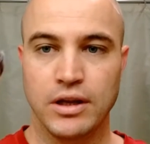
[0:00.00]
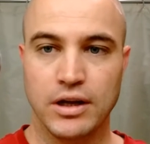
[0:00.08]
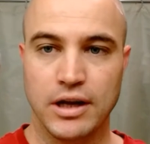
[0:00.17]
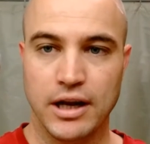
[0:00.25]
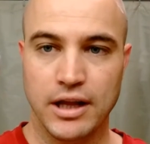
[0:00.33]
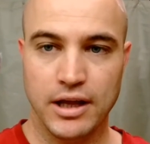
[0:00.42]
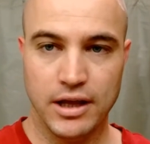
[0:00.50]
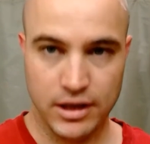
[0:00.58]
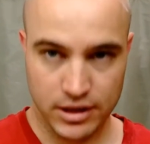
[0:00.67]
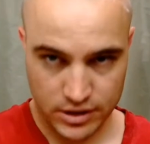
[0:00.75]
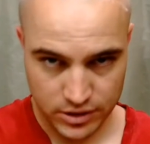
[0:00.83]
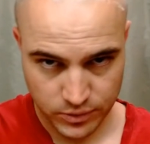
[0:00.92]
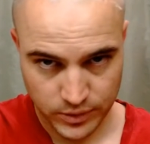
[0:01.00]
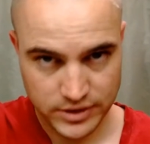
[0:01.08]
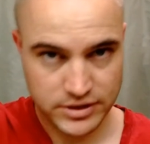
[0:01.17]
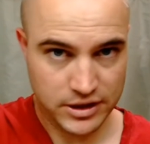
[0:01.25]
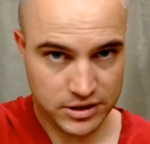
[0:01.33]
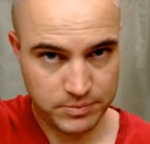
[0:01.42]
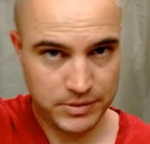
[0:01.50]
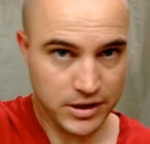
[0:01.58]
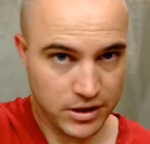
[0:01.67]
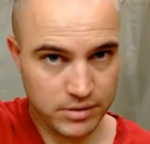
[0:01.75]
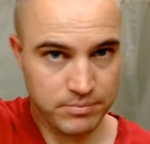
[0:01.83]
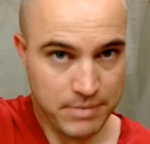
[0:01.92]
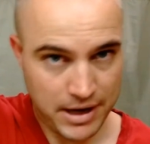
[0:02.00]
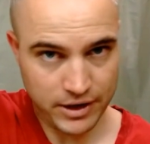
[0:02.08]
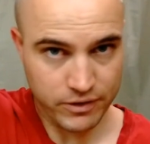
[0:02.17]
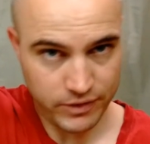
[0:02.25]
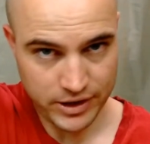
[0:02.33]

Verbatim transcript: got a 26 mil Maggard